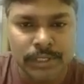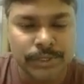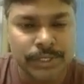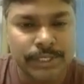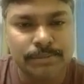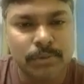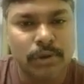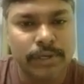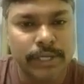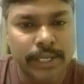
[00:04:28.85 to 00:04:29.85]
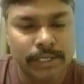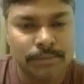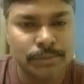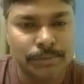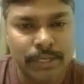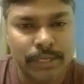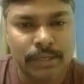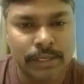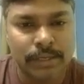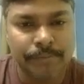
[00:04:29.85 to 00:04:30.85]
So in this block diagram, so
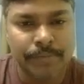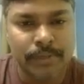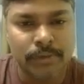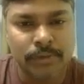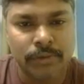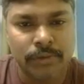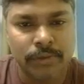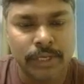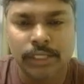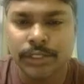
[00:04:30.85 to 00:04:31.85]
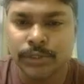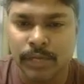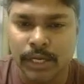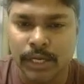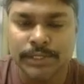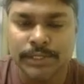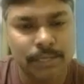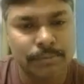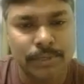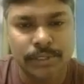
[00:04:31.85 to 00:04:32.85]
mainly in order to
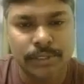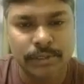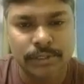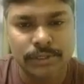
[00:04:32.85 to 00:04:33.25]
understand better,